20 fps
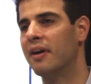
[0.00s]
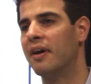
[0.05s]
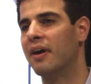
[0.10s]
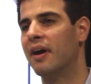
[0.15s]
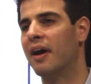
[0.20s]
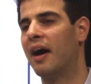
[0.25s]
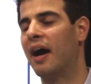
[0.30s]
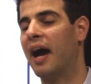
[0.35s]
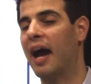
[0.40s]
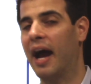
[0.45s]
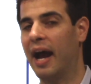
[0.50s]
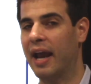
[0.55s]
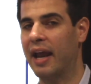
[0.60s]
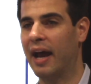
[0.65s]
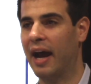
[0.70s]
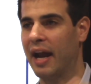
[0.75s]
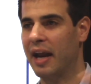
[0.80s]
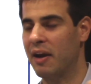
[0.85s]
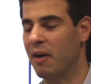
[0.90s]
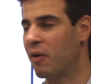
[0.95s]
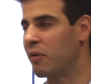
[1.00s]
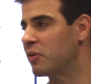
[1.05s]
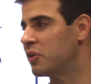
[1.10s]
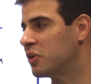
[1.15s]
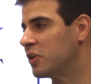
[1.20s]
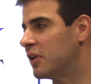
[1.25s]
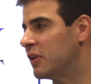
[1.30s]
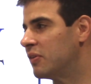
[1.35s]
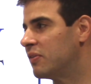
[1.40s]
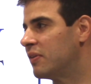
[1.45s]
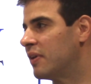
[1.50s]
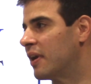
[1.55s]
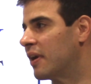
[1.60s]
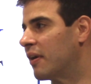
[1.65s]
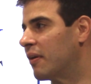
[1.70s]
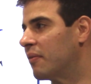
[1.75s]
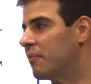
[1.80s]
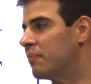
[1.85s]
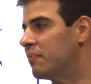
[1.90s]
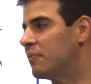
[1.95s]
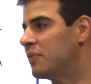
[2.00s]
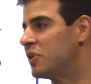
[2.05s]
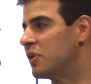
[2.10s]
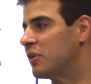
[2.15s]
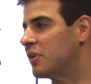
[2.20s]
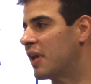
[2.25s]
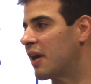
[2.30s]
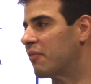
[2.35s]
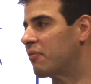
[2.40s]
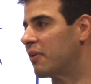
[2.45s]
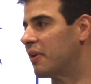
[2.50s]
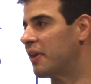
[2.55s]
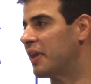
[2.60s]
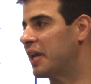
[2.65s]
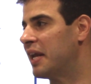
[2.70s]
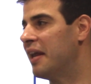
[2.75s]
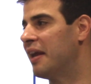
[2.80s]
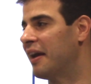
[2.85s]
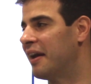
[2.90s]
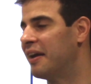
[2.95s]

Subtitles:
I know she's definitely